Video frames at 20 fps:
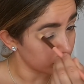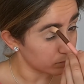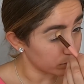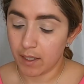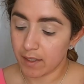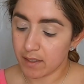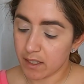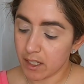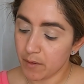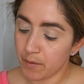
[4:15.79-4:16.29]

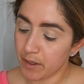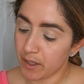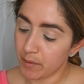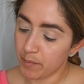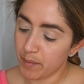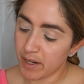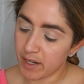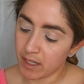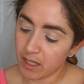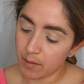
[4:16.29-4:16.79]
Next color I'm gonna
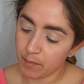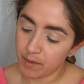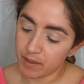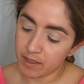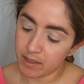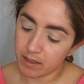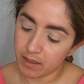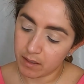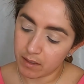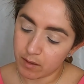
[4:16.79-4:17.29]
pick up
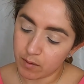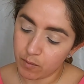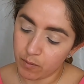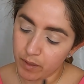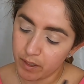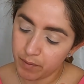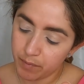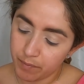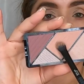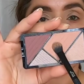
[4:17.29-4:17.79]
is this
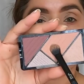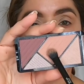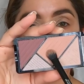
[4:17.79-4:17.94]
one.